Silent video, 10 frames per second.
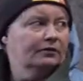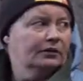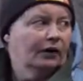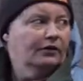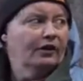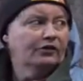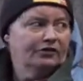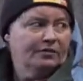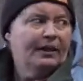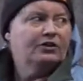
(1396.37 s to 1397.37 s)
yo-yo,
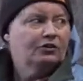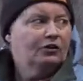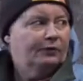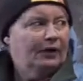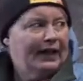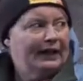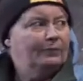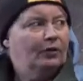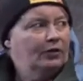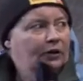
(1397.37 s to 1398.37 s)
just to make sure that we've got an
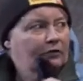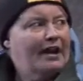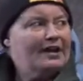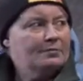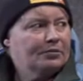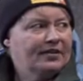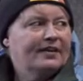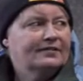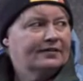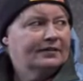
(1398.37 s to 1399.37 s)
animal ready
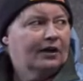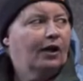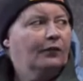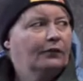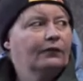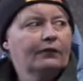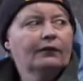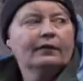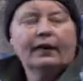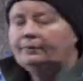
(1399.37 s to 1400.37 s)
presented to go.
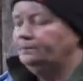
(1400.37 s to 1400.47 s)
Yeah.